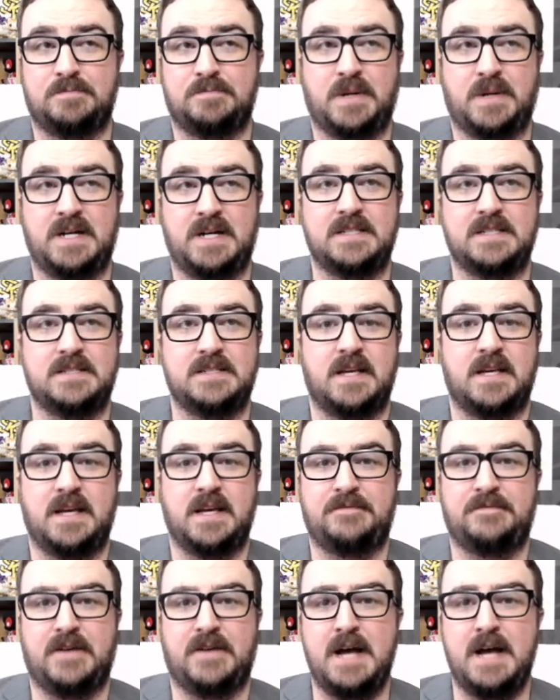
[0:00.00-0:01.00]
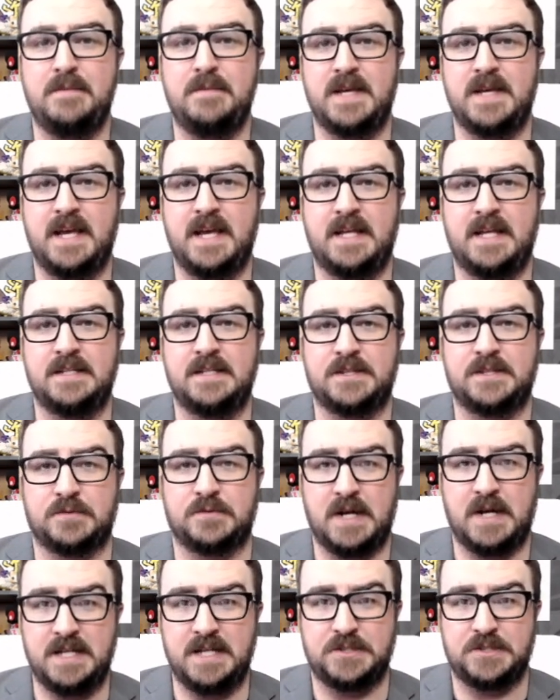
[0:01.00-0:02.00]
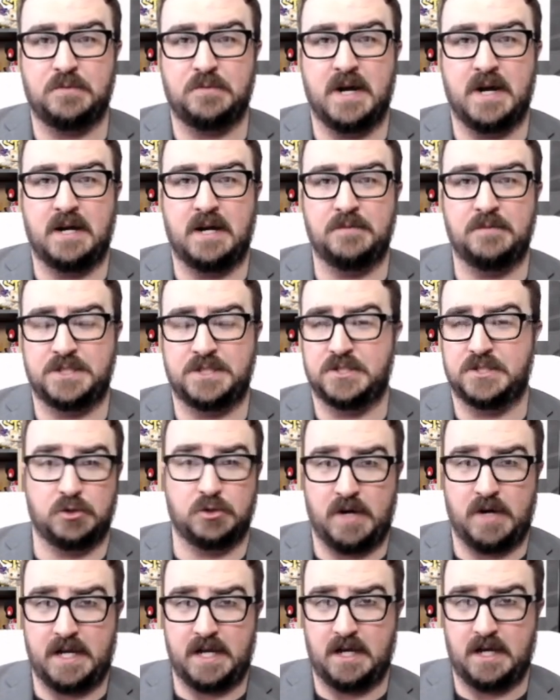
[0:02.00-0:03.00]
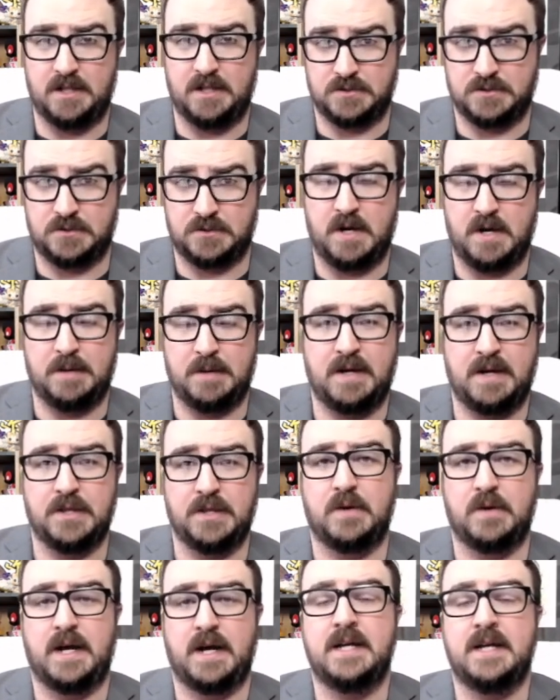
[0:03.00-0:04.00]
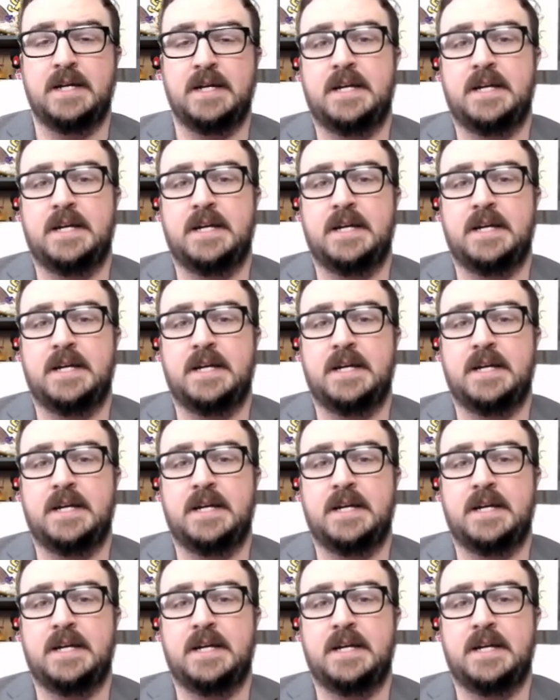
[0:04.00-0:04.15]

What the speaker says: But if I'm in the red square, which is a great color square, by the way,